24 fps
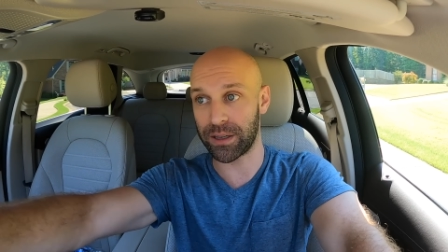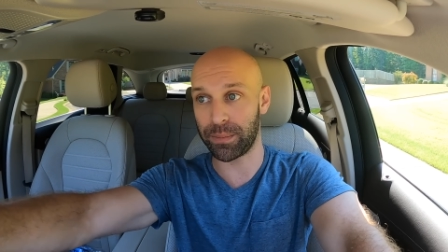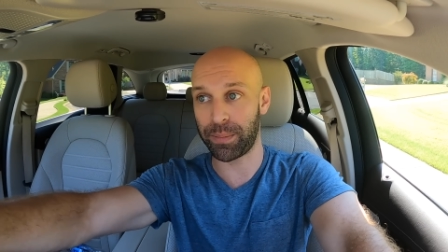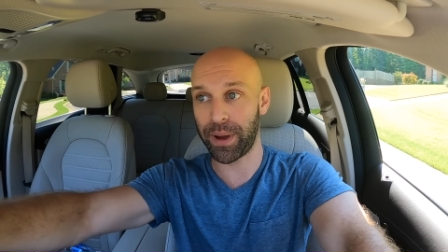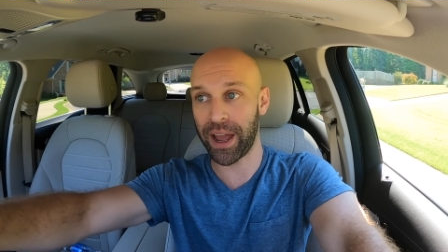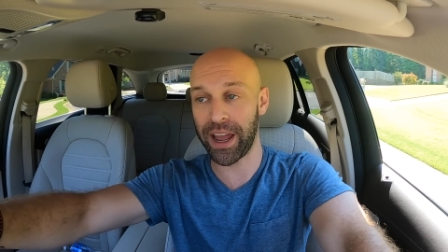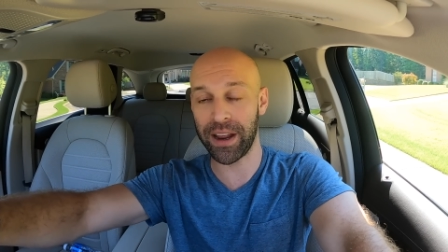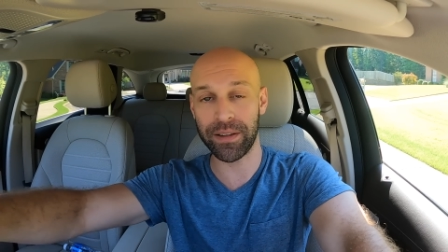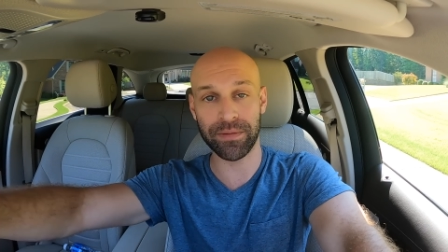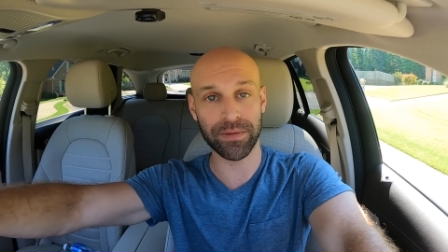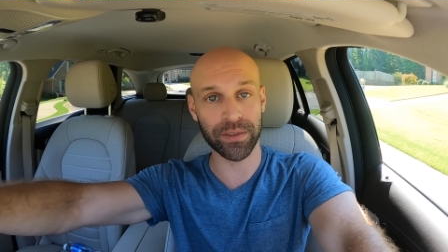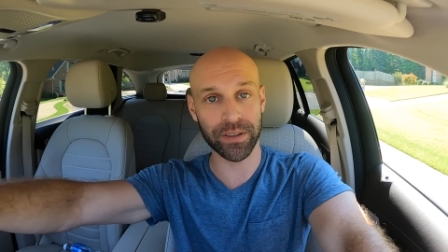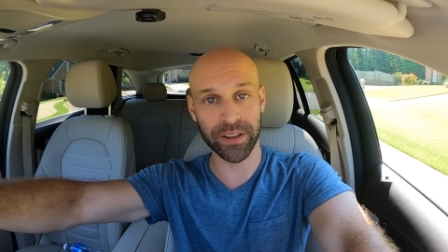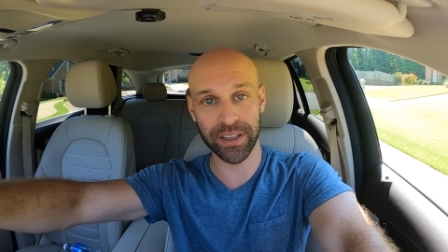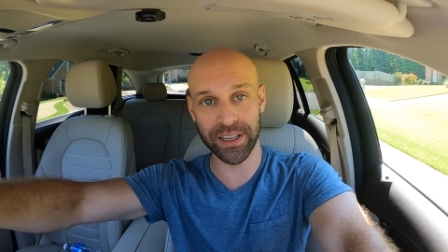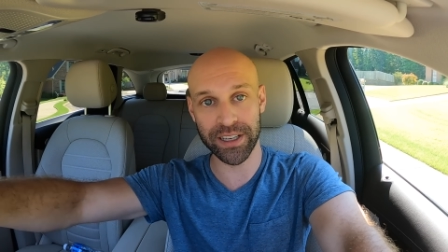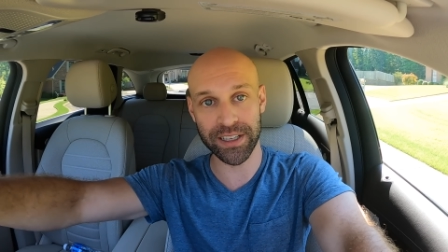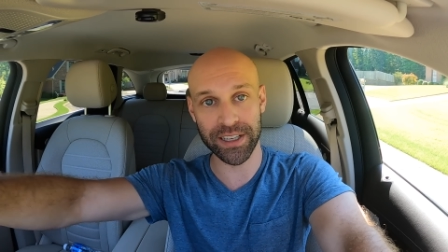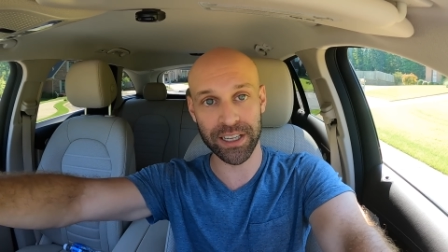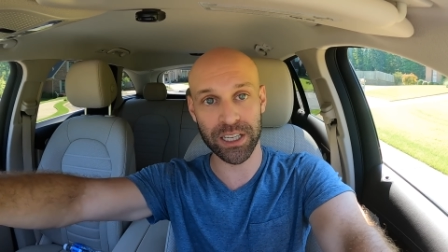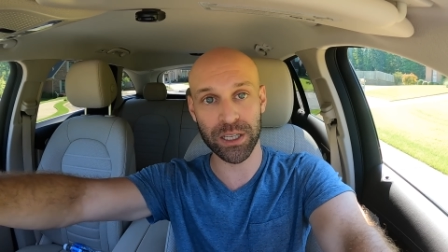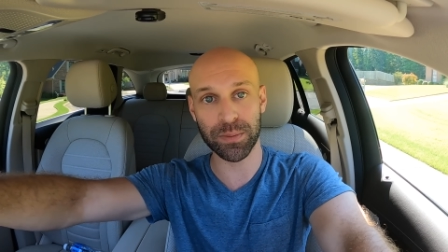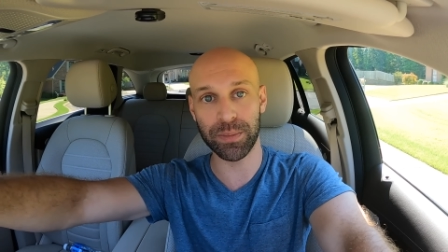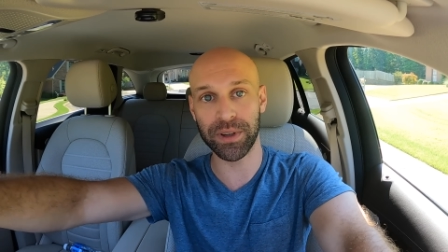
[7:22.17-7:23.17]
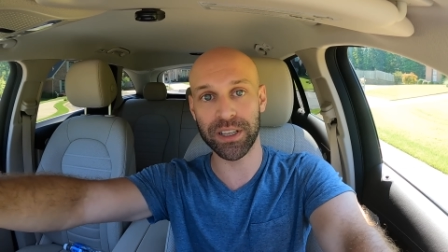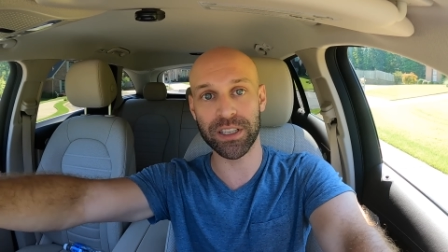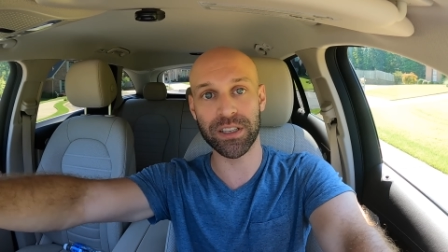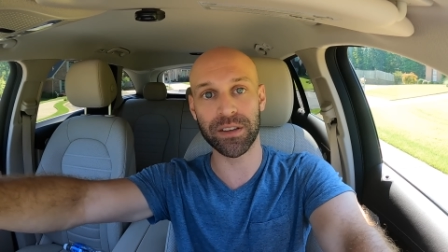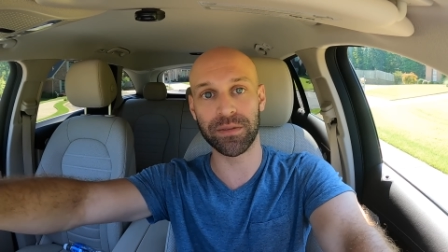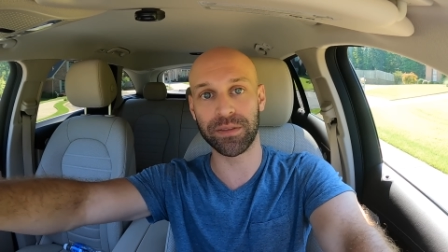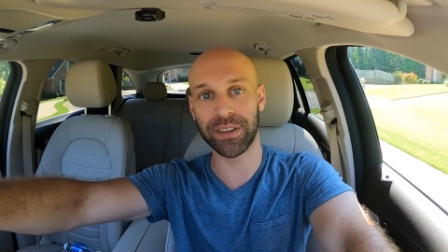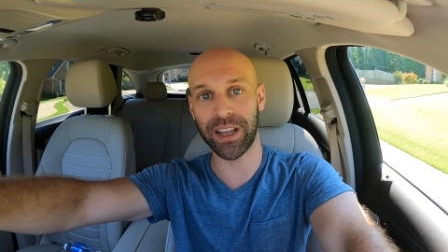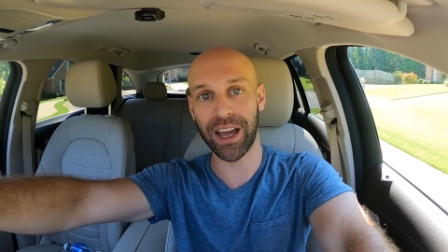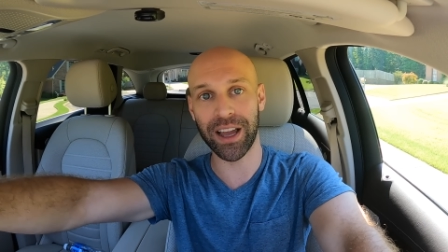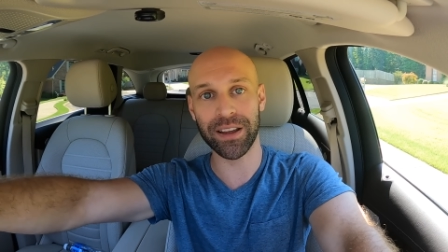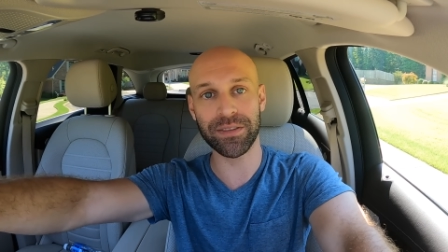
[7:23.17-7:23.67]
to pay for these
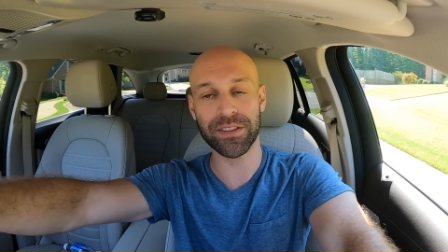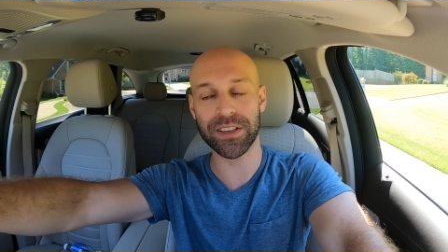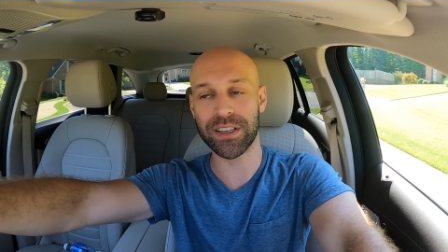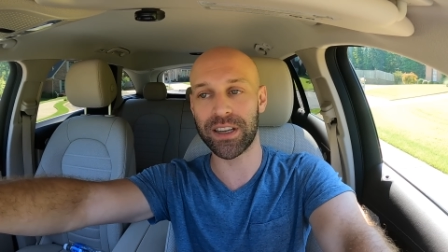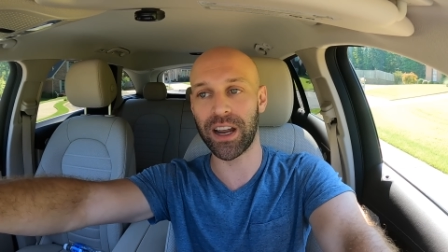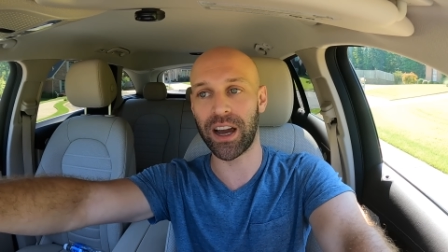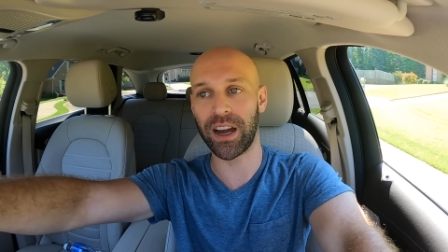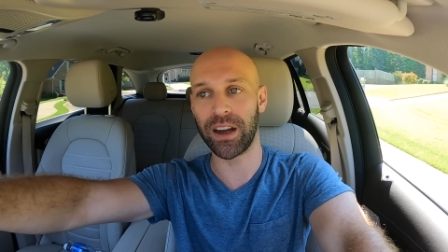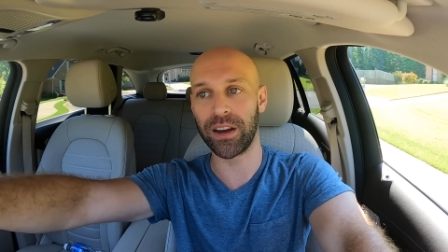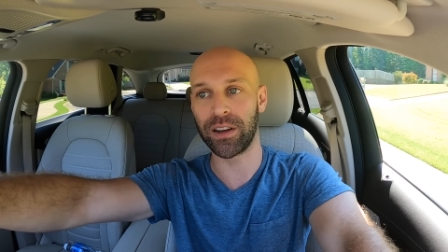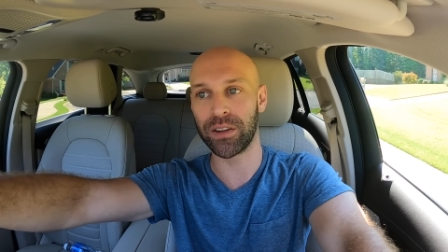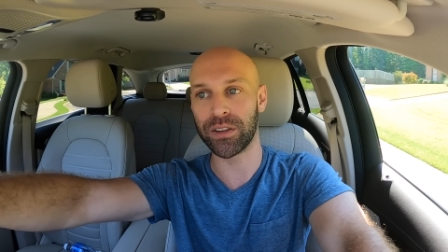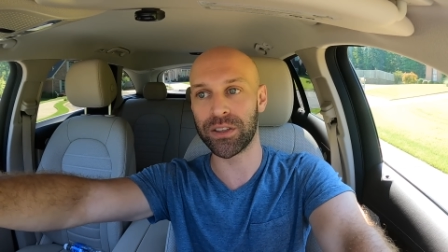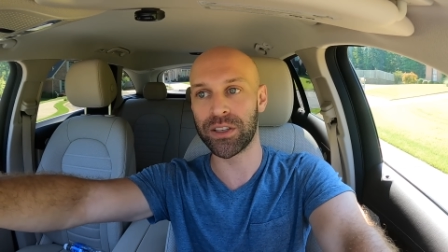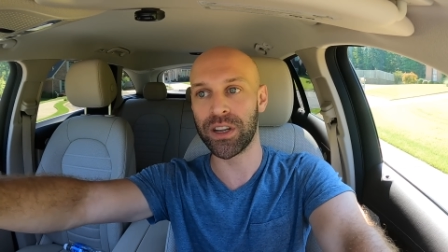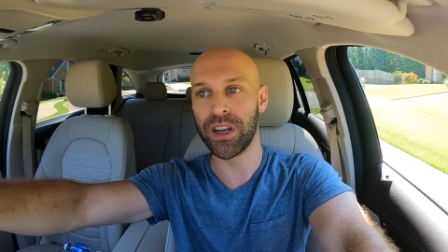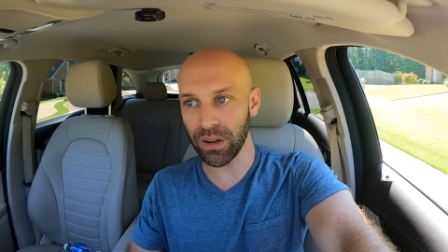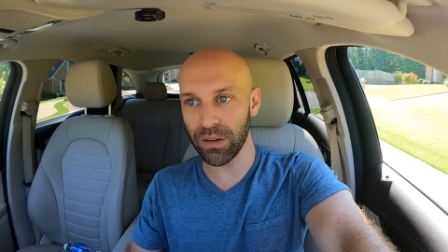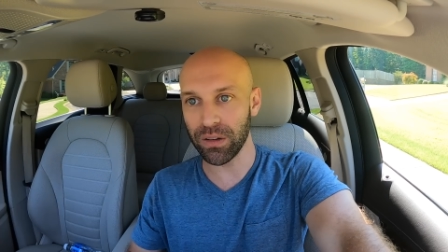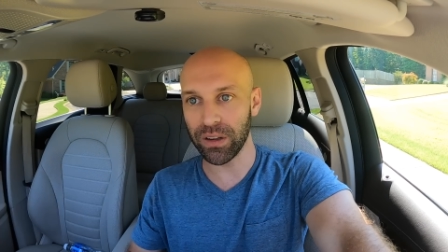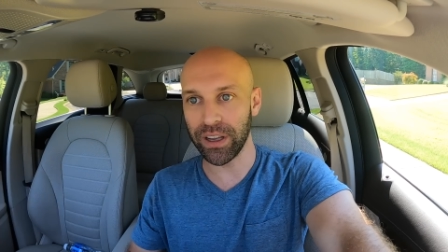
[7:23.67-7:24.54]
expensive lifestyles